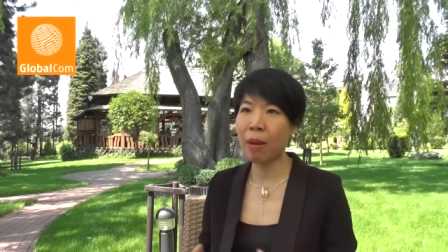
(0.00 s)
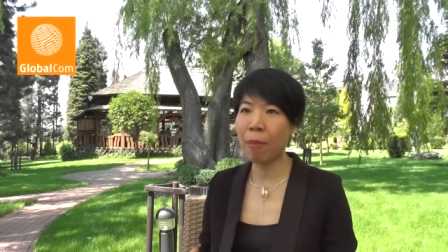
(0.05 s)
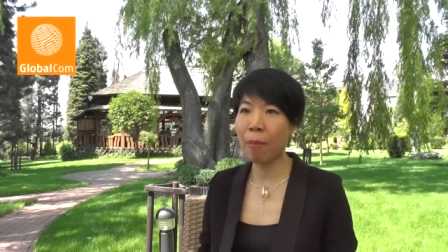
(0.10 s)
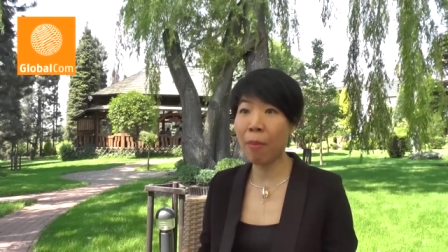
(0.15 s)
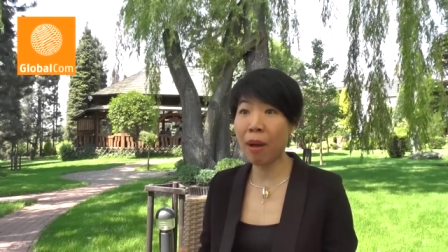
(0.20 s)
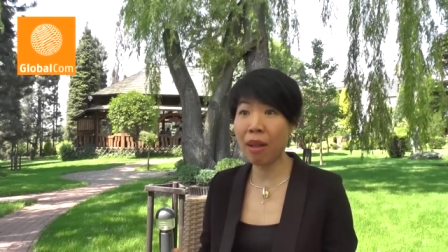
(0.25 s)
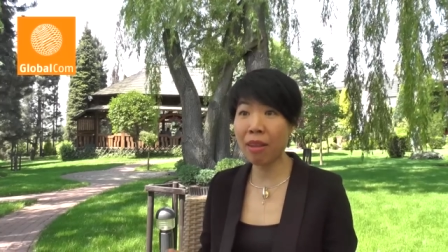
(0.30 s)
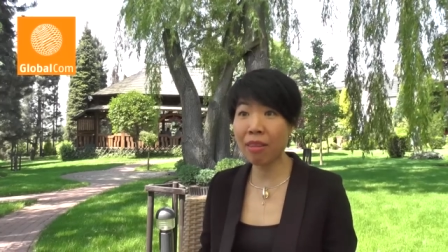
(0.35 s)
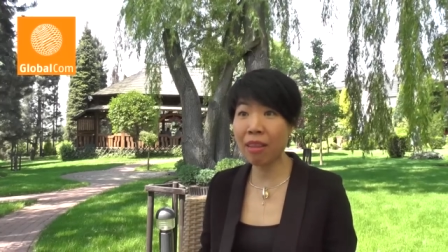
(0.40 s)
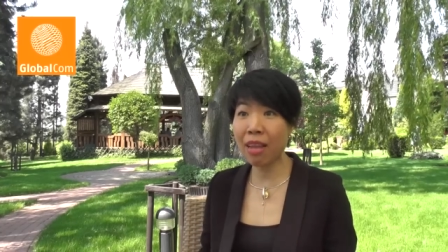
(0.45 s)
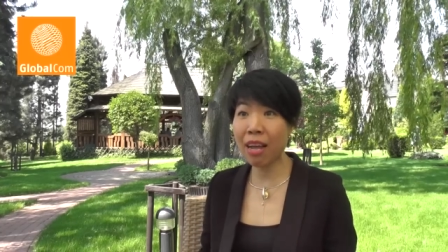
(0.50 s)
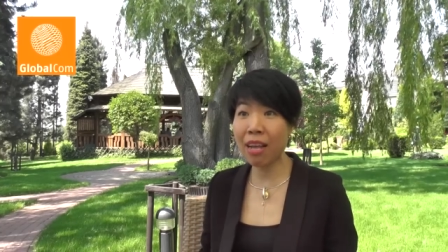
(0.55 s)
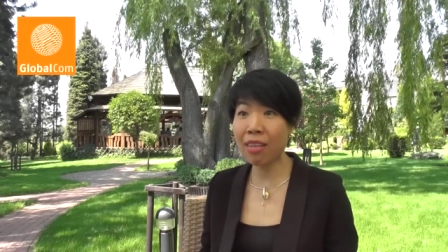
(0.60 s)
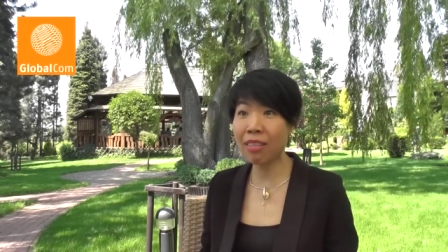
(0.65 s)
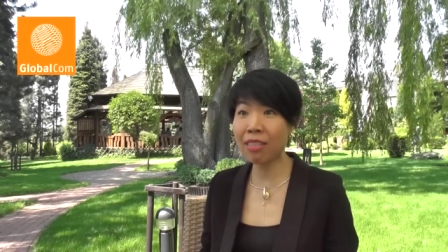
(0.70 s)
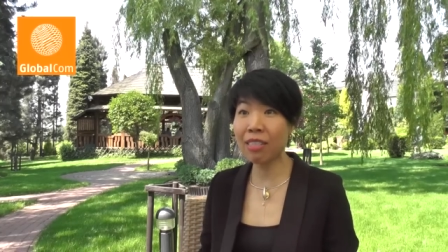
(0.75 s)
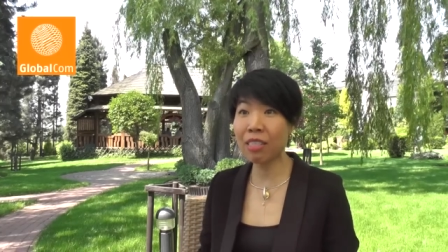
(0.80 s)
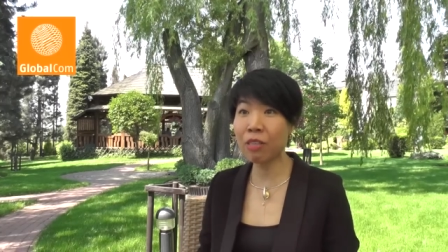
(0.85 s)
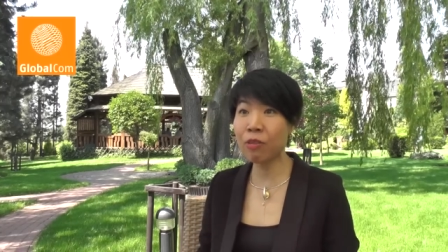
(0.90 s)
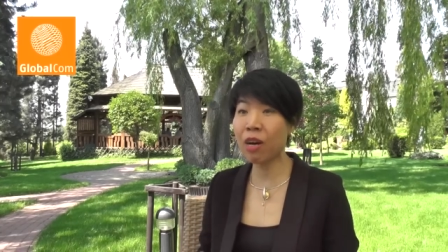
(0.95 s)
But there's
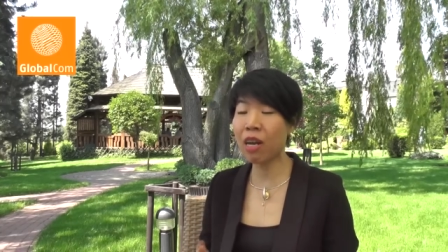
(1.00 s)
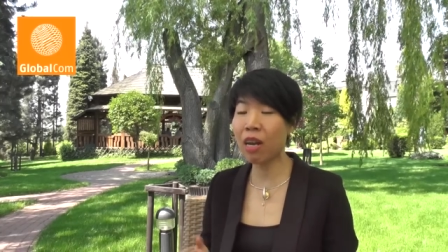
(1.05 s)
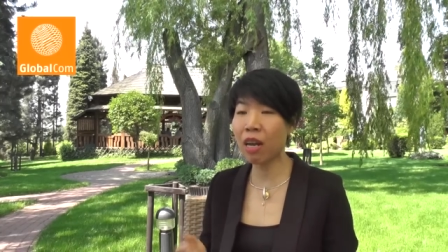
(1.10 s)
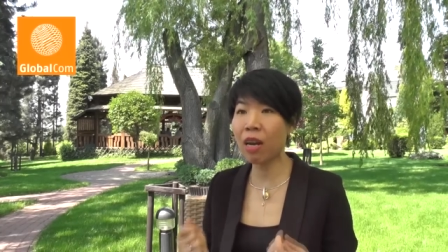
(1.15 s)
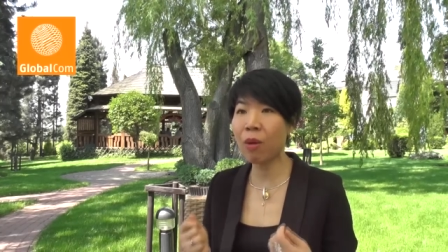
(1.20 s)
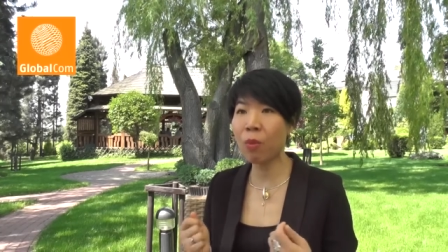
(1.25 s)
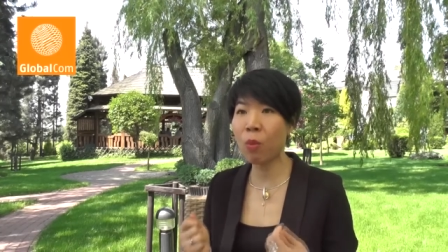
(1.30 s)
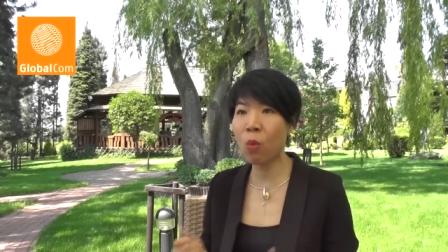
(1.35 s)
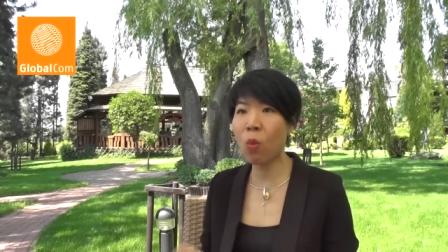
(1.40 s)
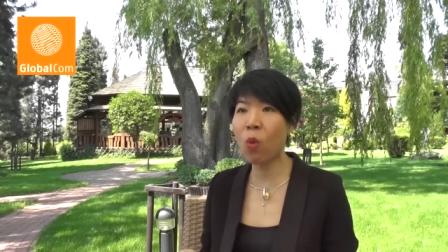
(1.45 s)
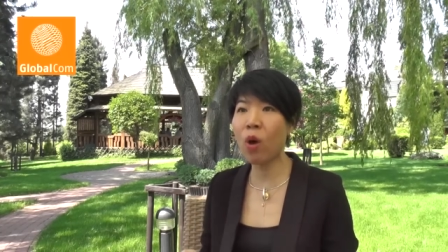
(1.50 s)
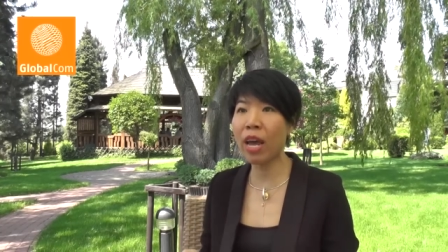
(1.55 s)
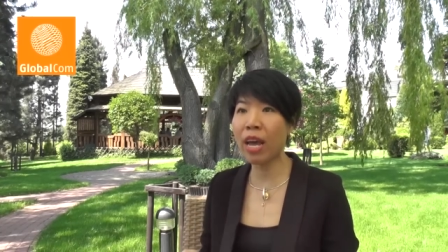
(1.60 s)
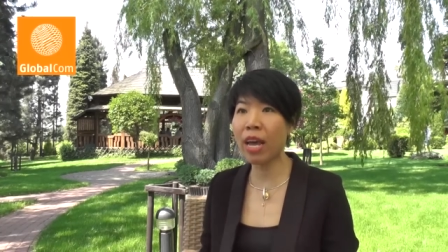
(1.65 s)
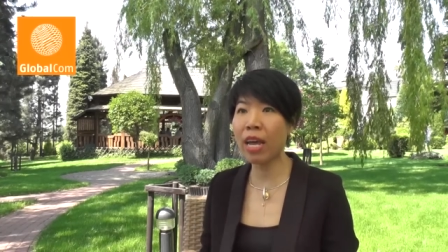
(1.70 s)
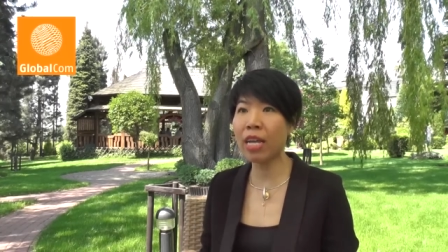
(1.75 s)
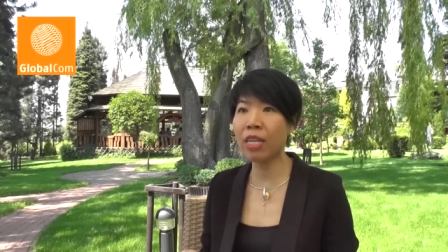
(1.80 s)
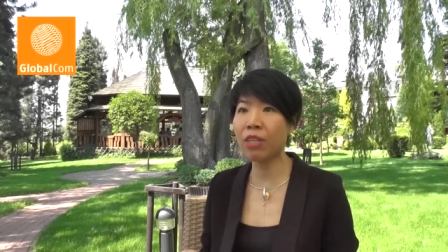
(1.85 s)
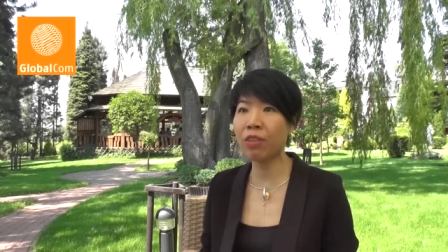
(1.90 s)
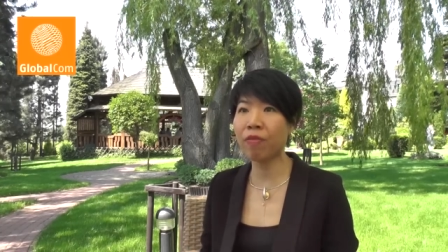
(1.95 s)
still a lot of
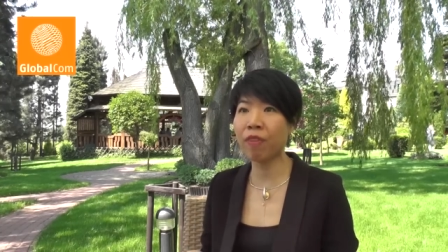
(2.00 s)
ways.